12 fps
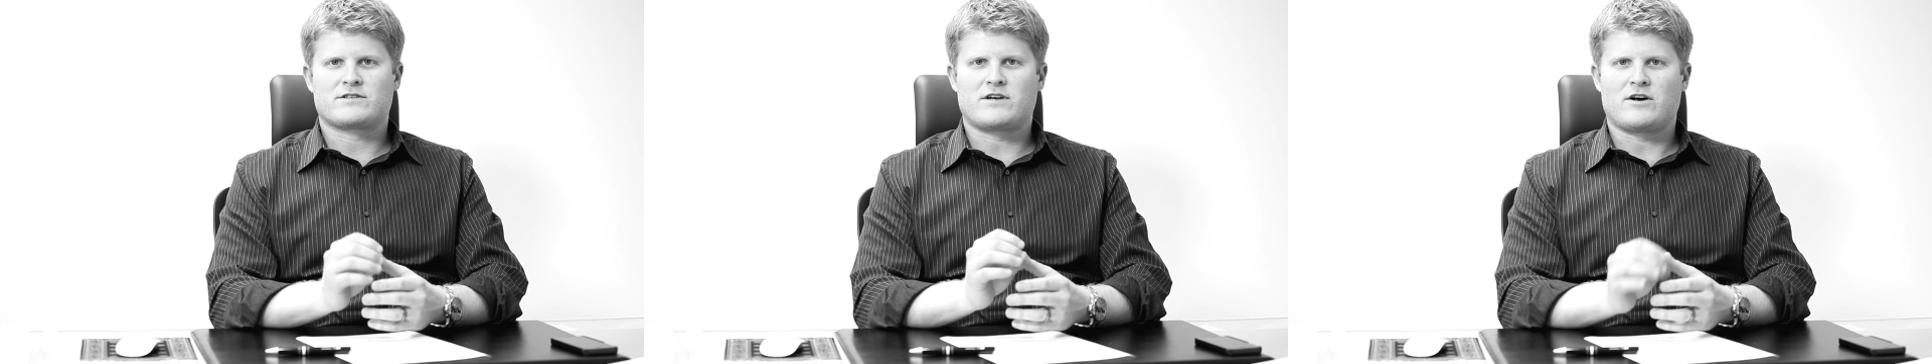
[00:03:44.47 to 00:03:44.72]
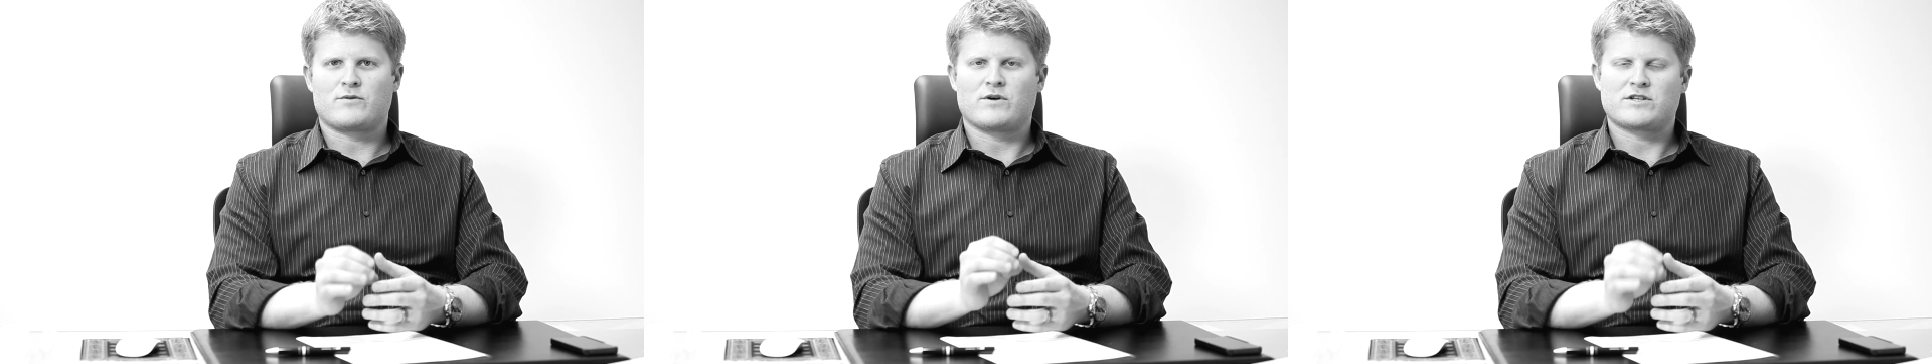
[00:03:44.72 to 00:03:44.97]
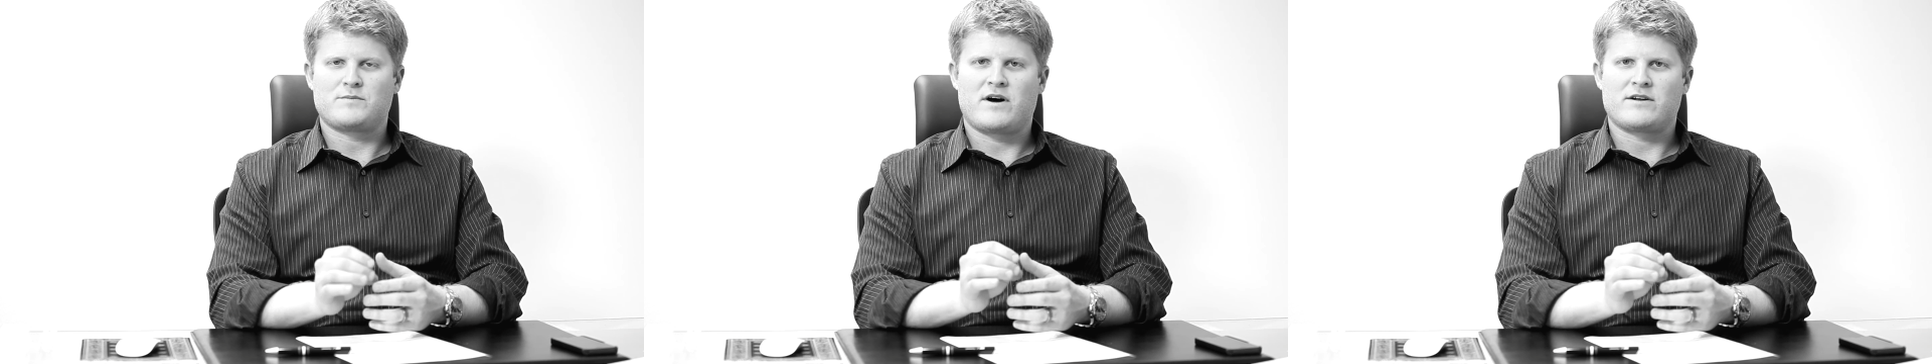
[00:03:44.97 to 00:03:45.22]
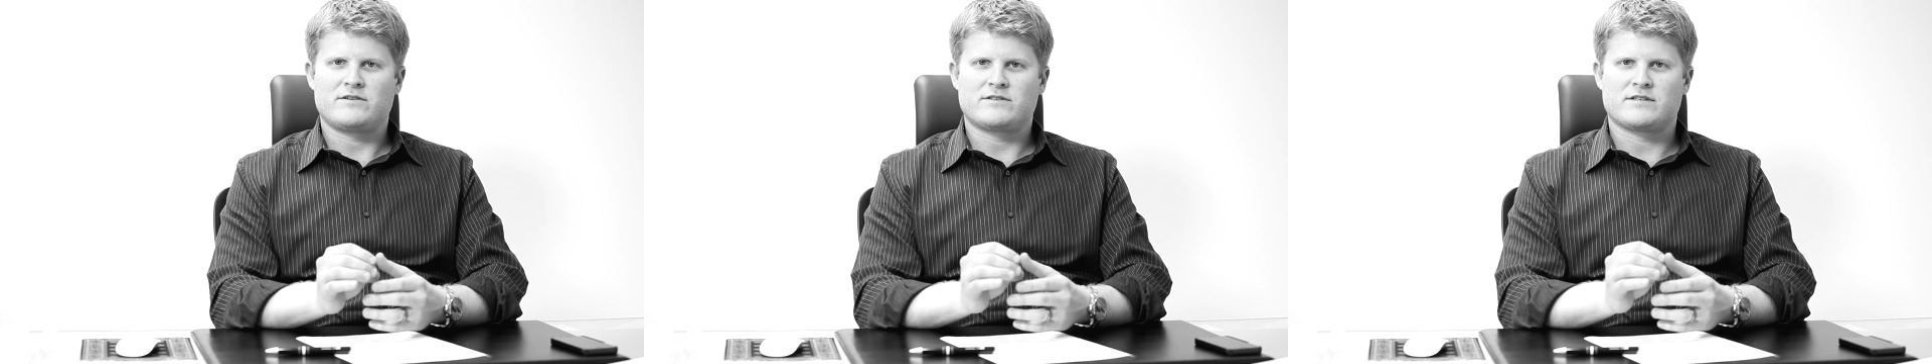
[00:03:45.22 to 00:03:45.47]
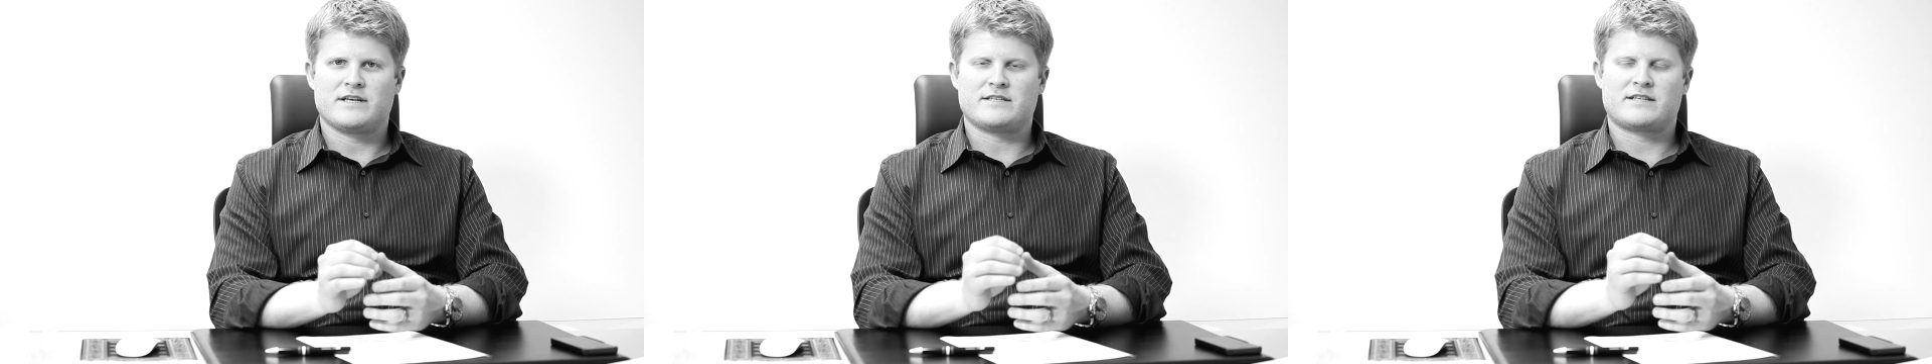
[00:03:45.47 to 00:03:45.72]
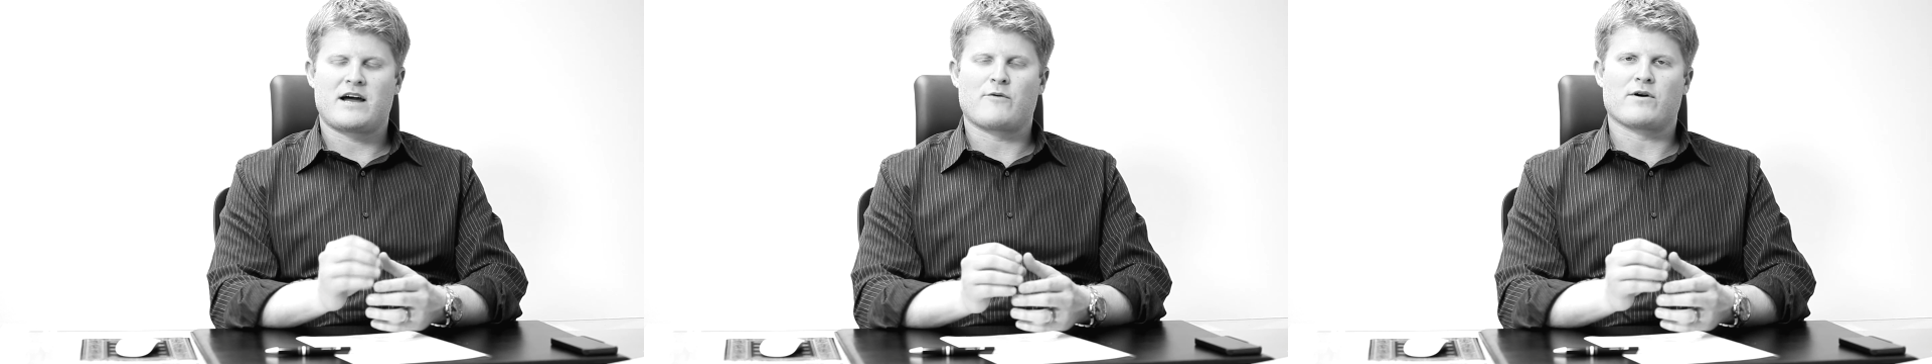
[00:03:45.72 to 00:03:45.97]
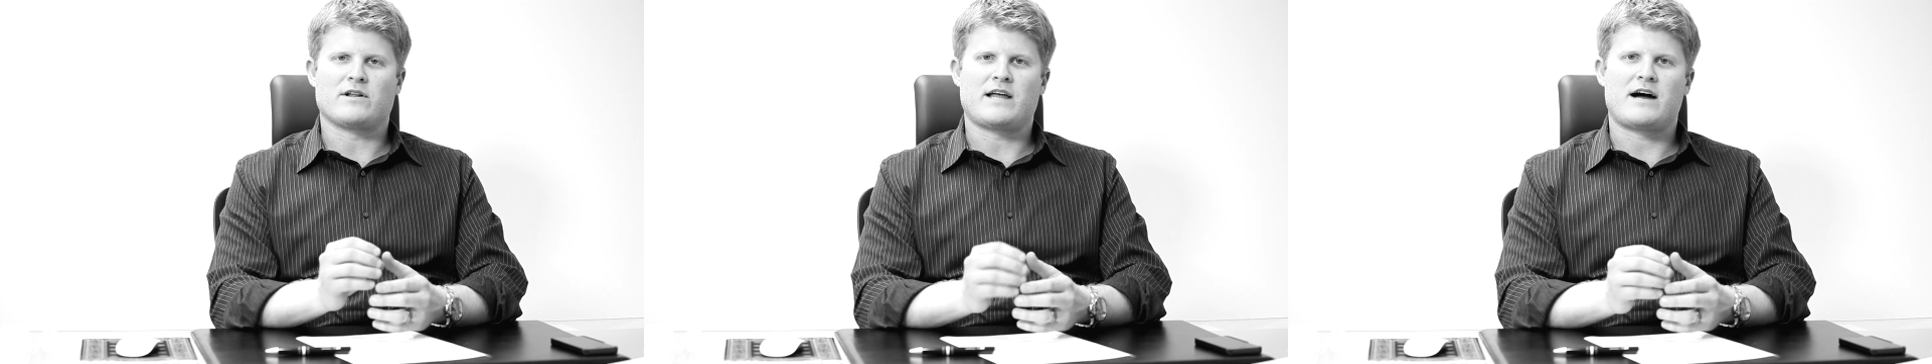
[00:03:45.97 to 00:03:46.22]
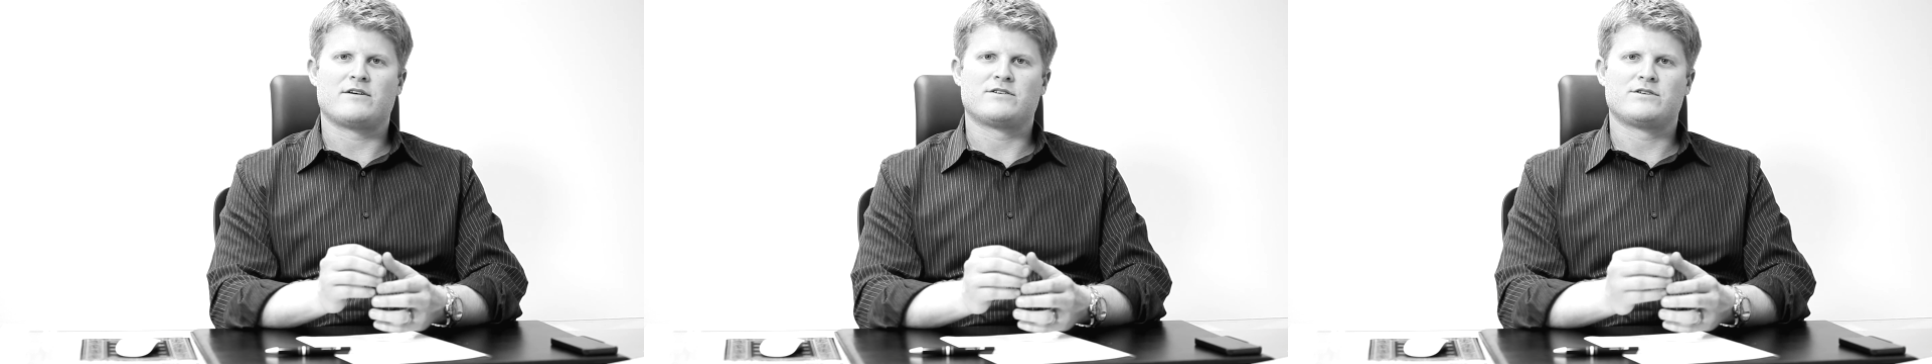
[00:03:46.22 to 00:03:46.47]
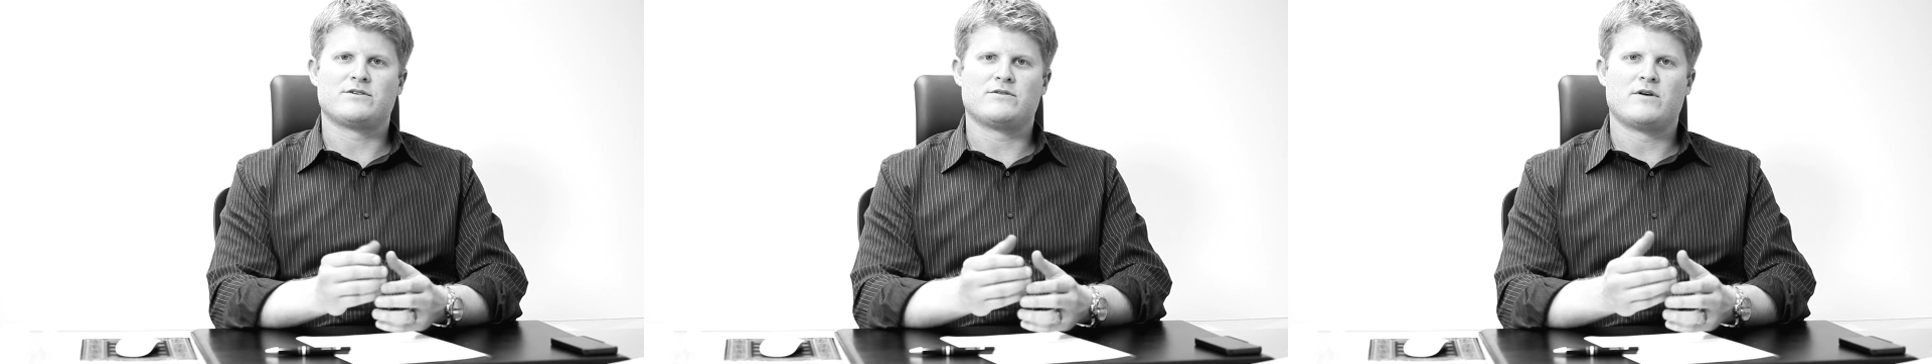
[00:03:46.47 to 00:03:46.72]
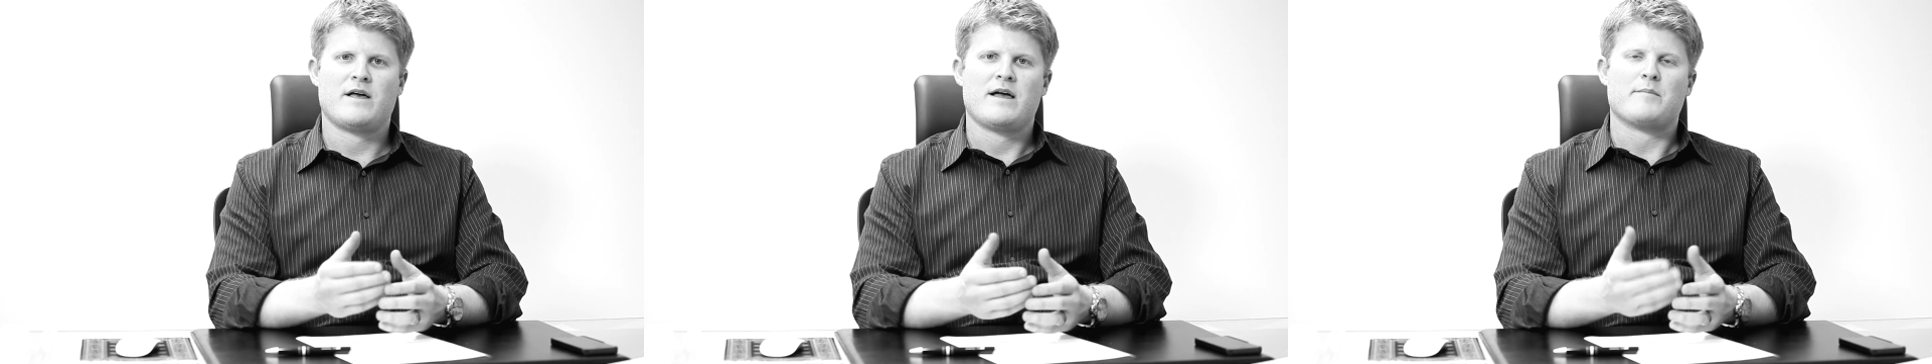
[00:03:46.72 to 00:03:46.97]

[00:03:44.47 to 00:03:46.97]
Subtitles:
SOLIDWORKS models is that we're allowed to